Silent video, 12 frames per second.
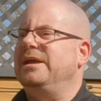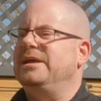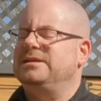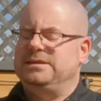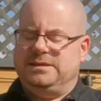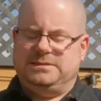
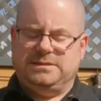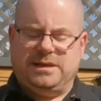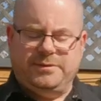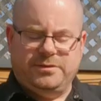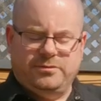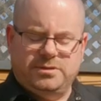it, it's
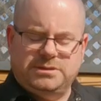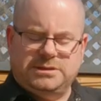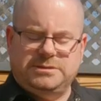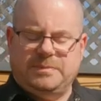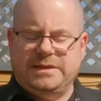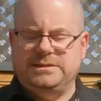coming through. There's
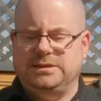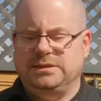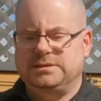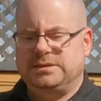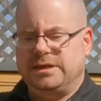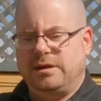a
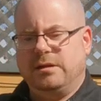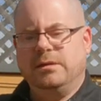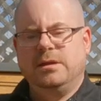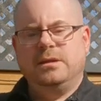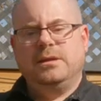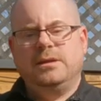spiciness
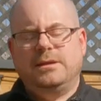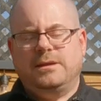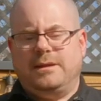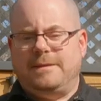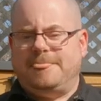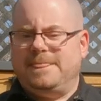there,
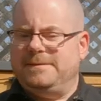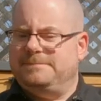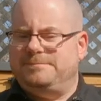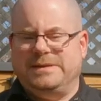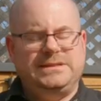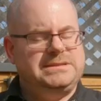
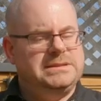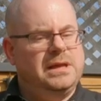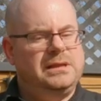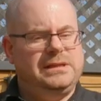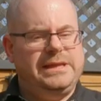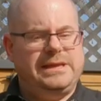but it's
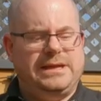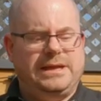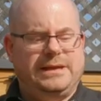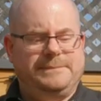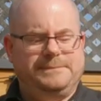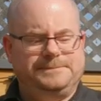not like
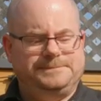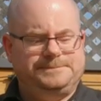a.